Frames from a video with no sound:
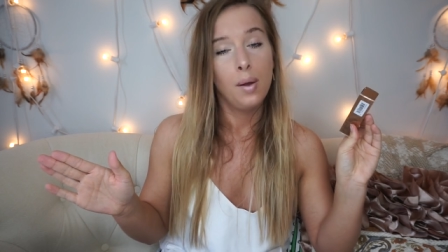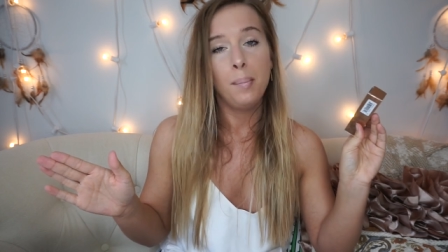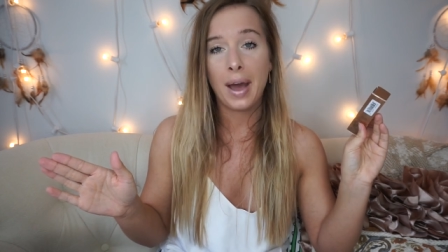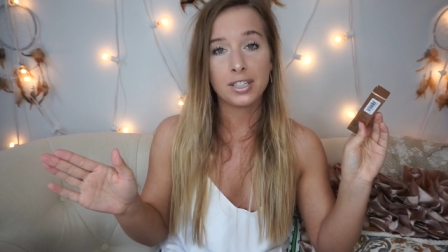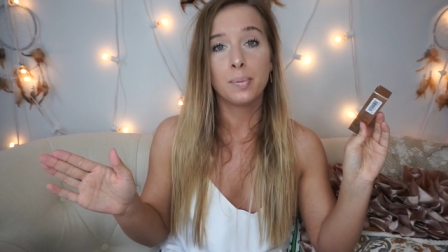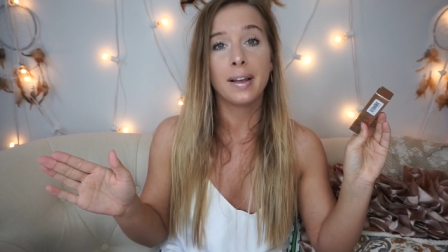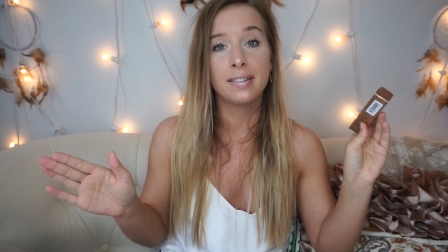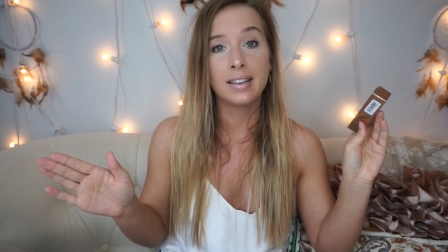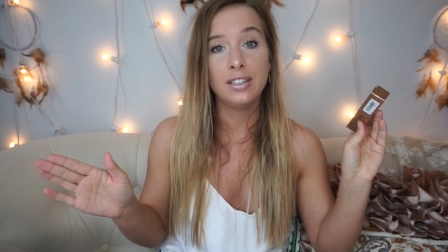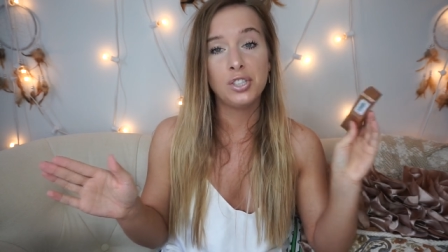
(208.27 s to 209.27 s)
match my
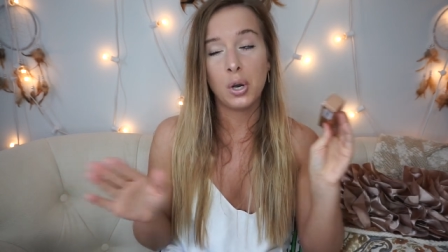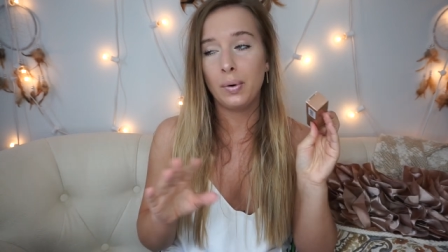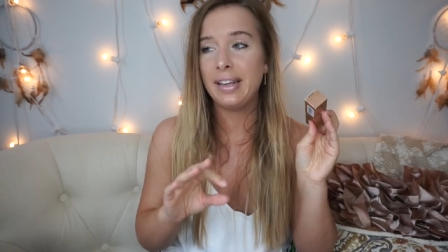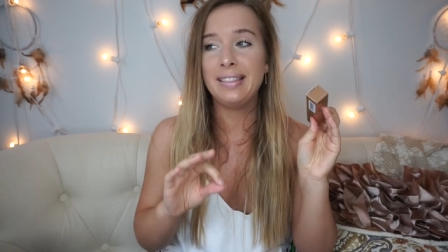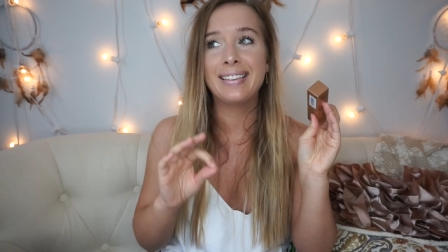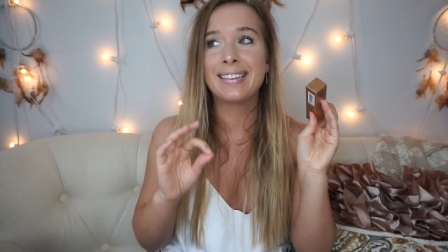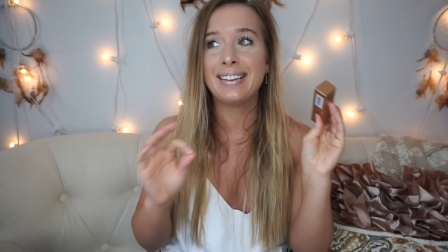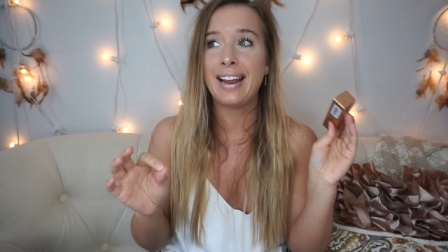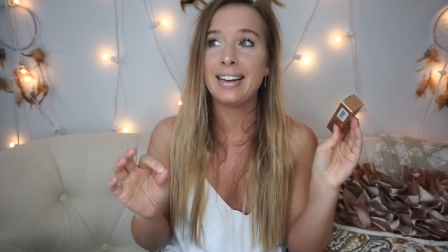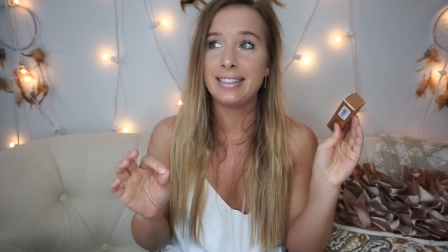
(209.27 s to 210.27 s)
skin tone in the
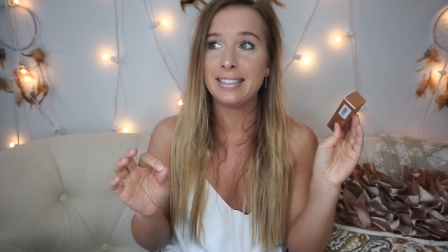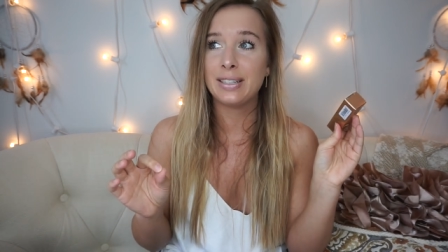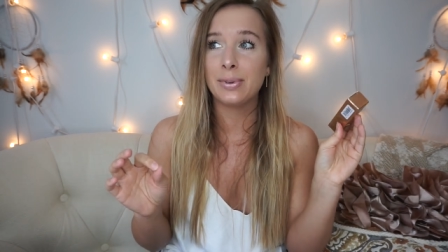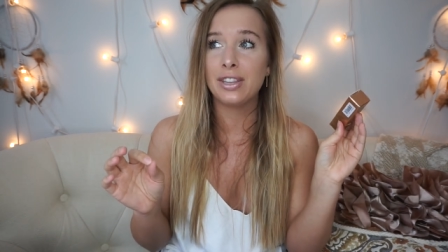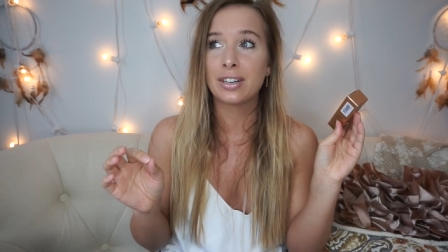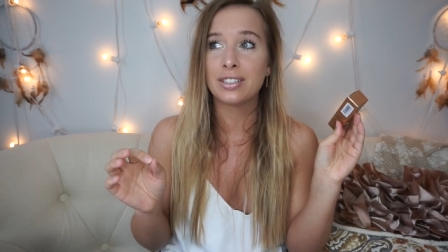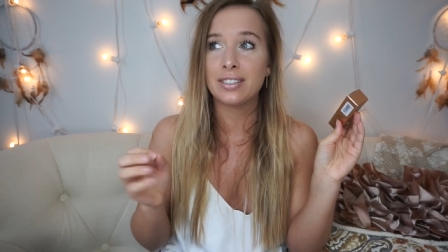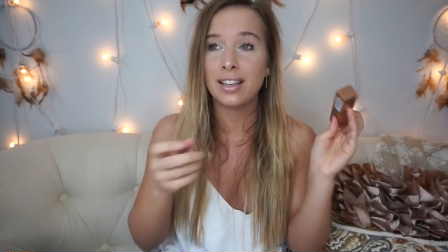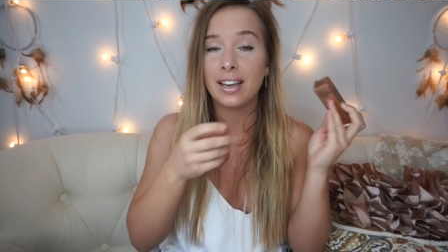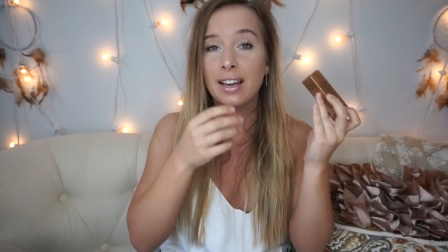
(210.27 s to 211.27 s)
slightest. It would look
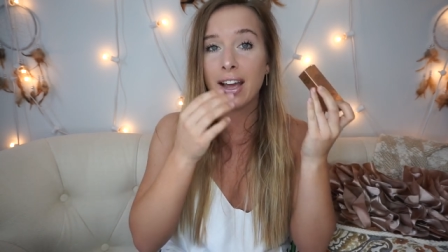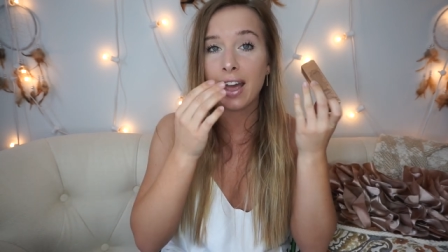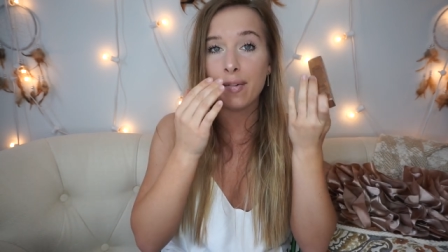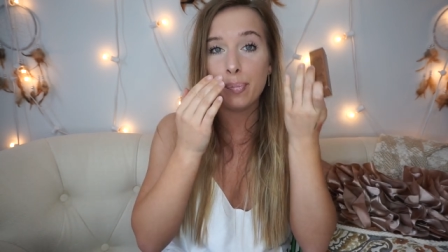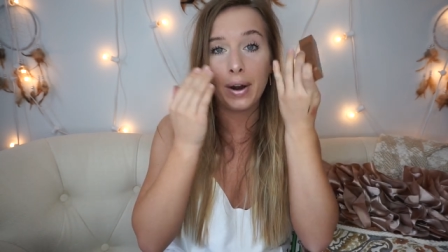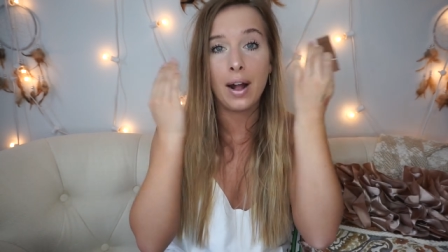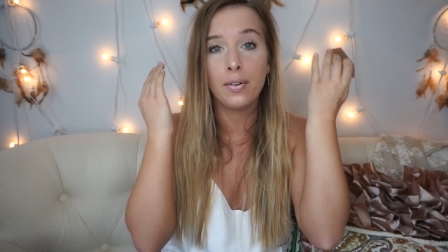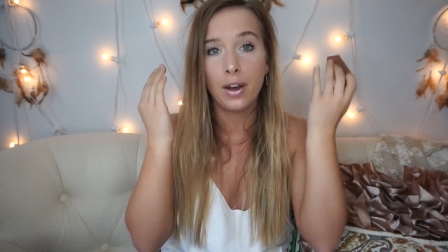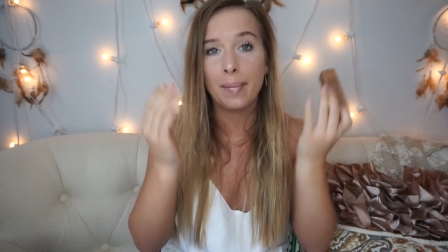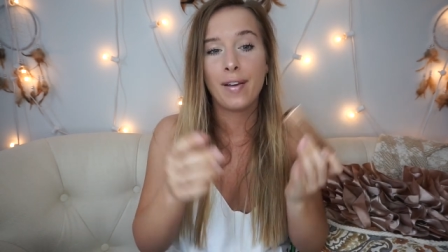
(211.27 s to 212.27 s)
just like I have
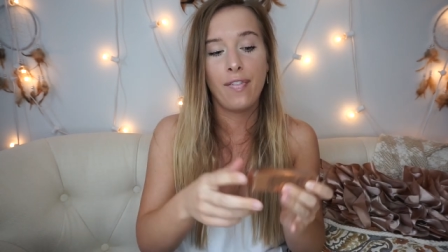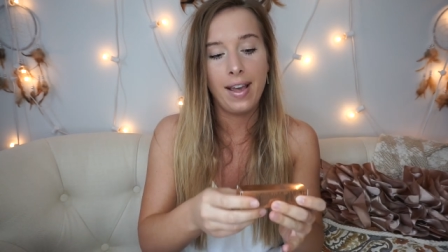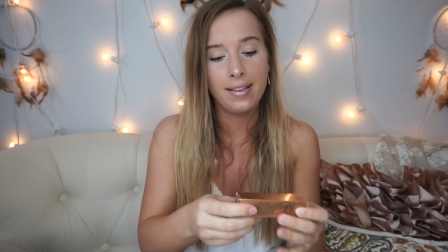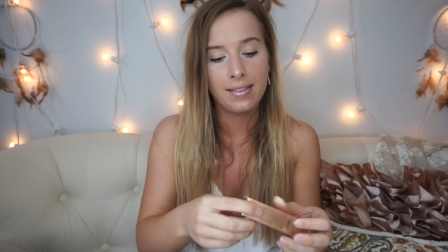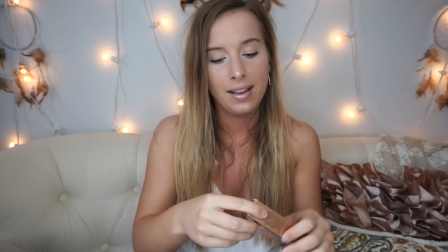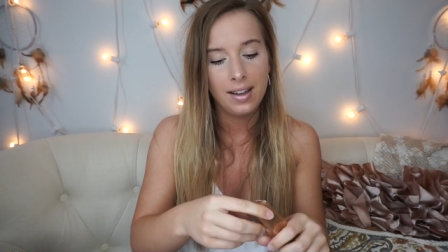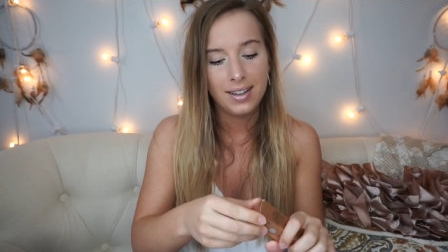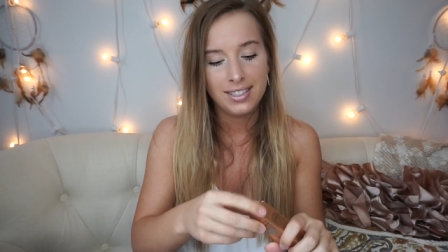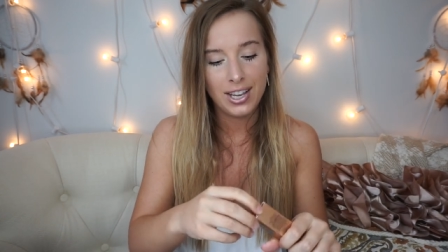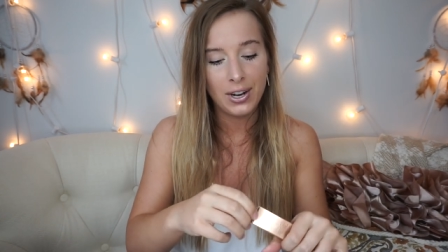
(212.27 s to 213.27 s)
brown on my face.
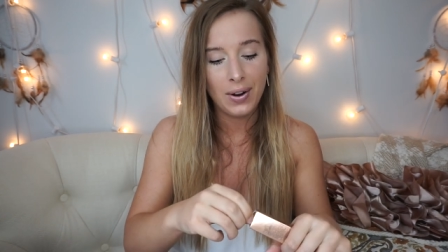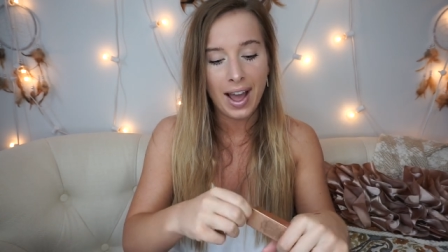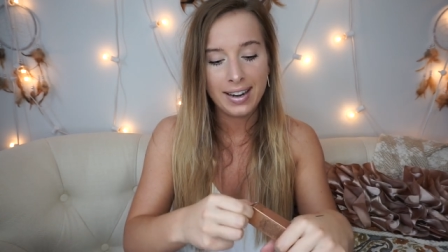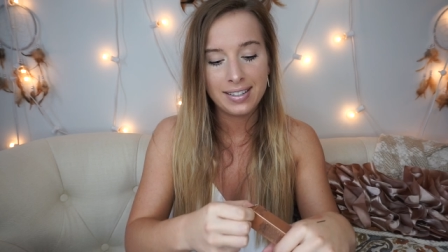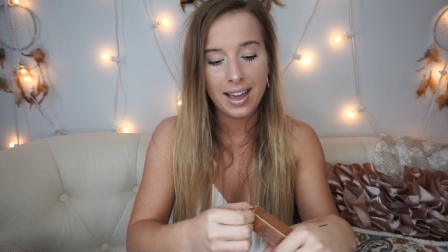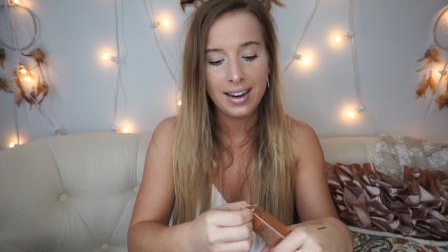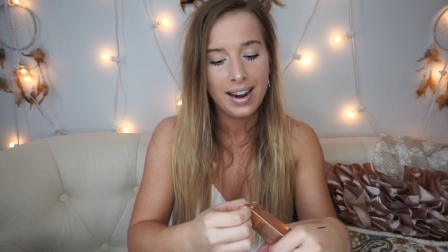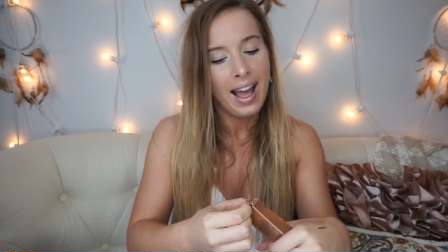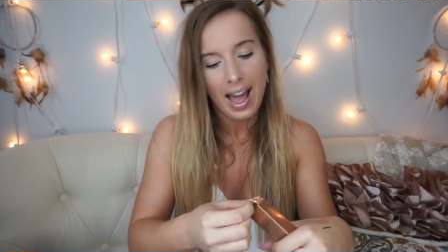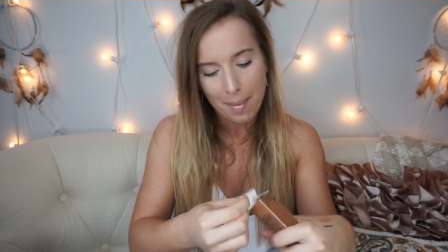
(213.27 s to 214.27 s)
So I decided
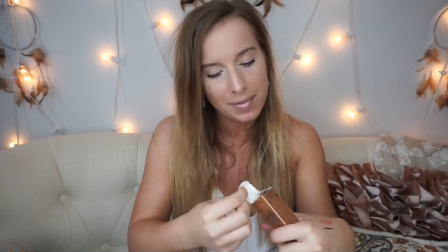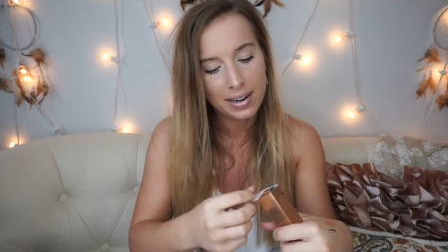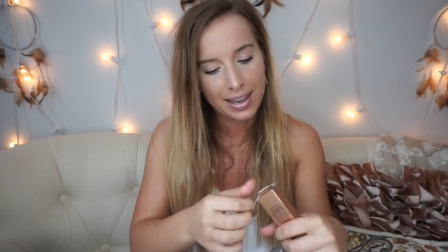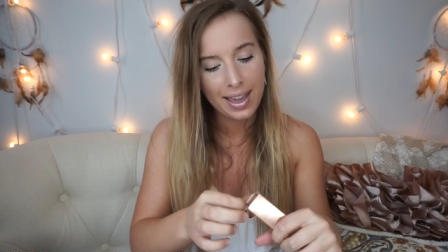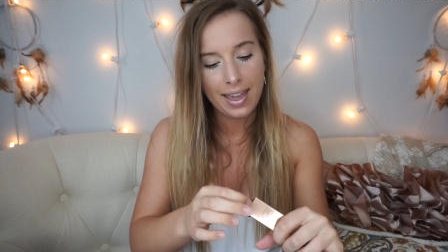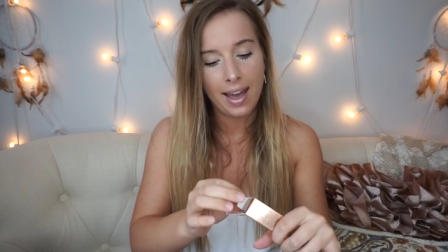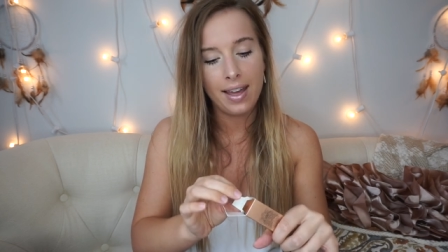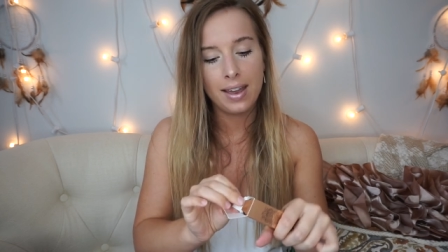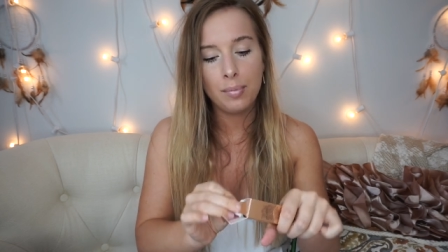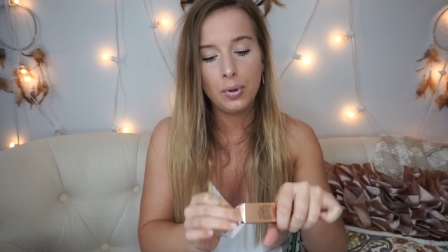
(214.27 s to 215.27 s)
I'm gonna get ya.
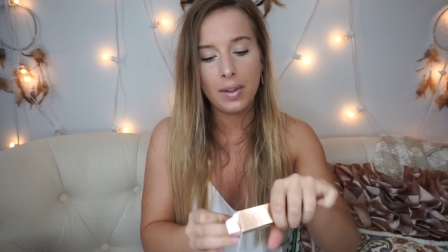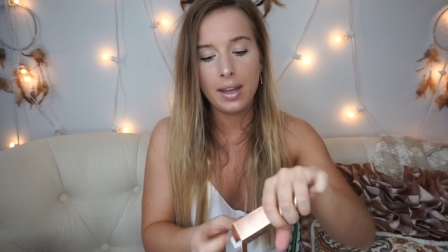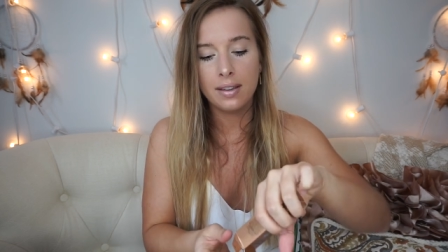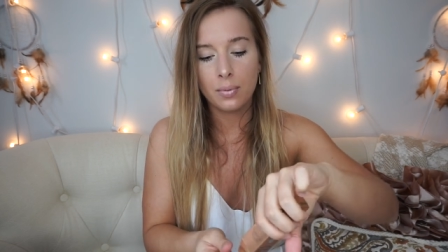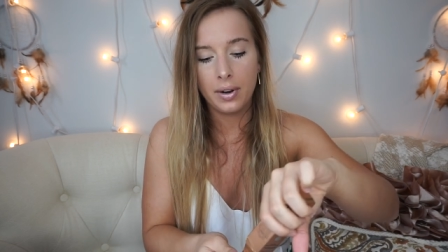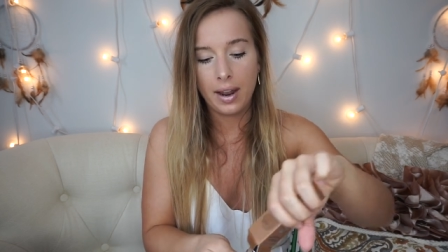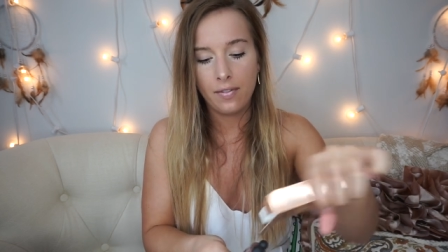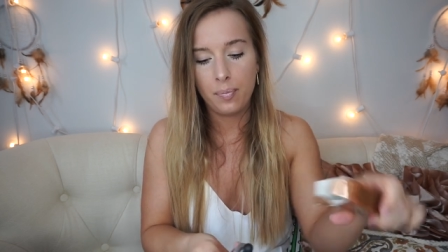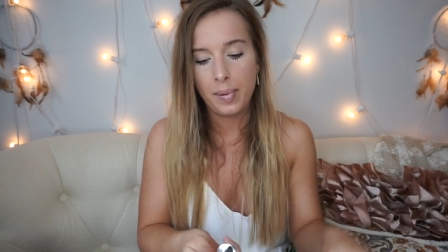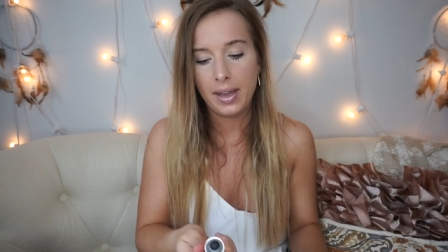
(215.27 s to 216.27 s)
And Moonlight is one
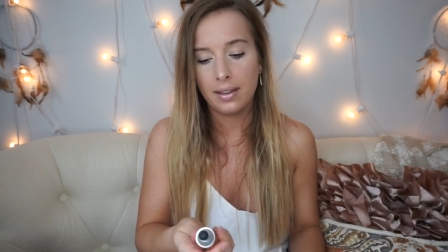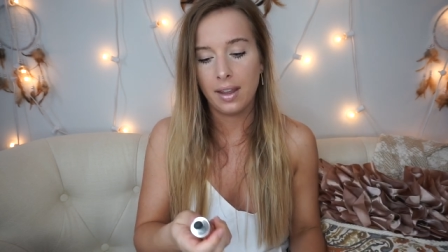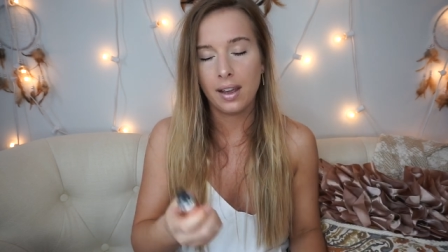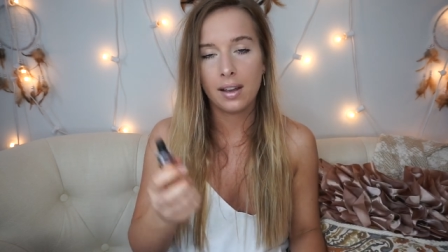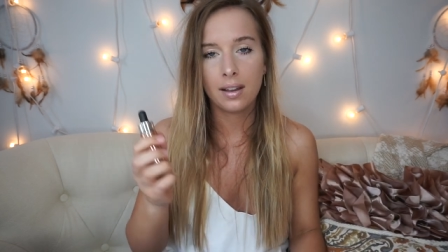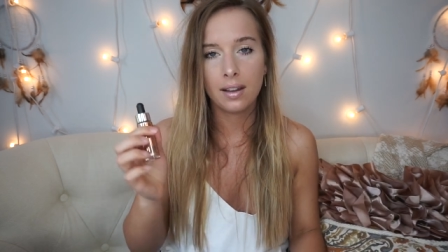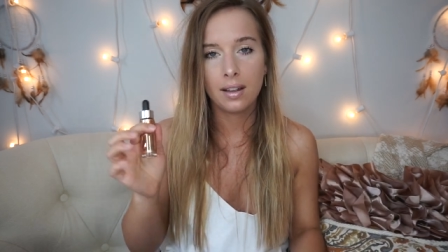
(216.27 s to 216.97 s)
I've been like